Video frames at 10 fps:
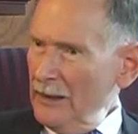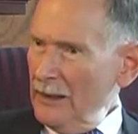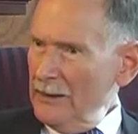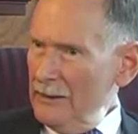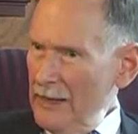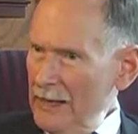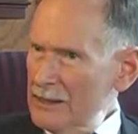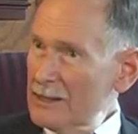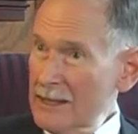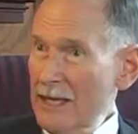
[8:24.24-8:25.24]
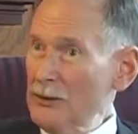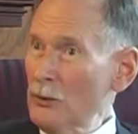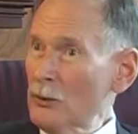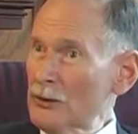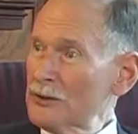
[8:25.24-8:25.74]
And then said the
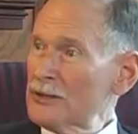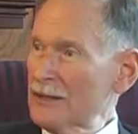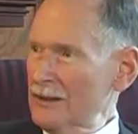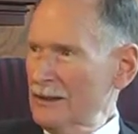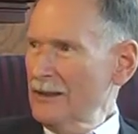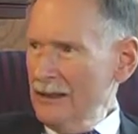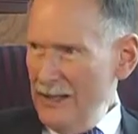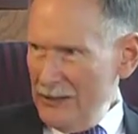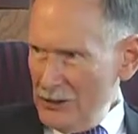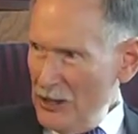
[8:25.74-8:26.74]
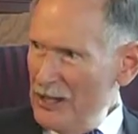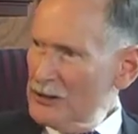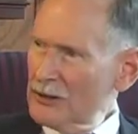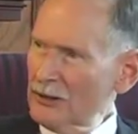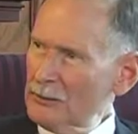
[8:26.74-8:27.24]
words that again
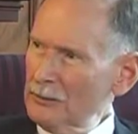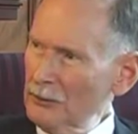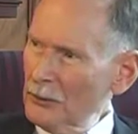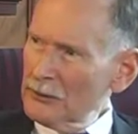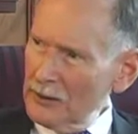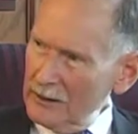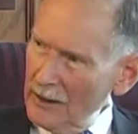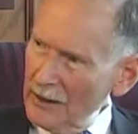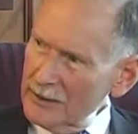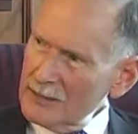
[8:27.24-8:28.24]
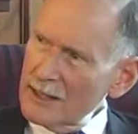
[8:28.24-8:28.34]
changed both our lives.